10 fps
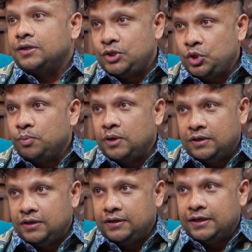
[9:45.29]

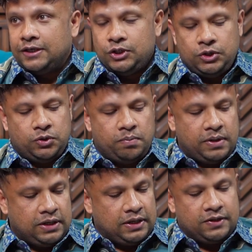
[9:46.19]
geopolitical issue,
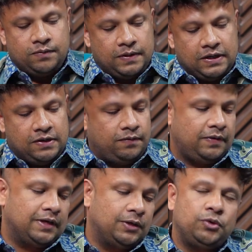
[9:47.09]
making it very
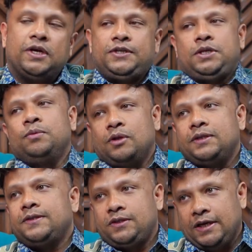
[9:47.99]
difficult to achieve all
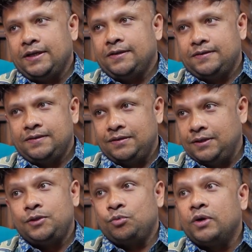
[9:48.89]
these targets.
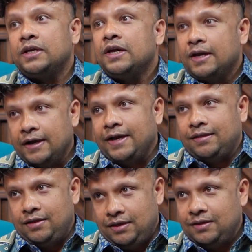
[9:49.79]
This is what I
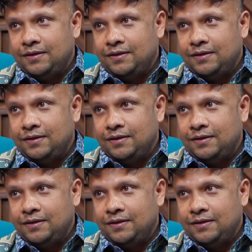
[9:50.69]
think.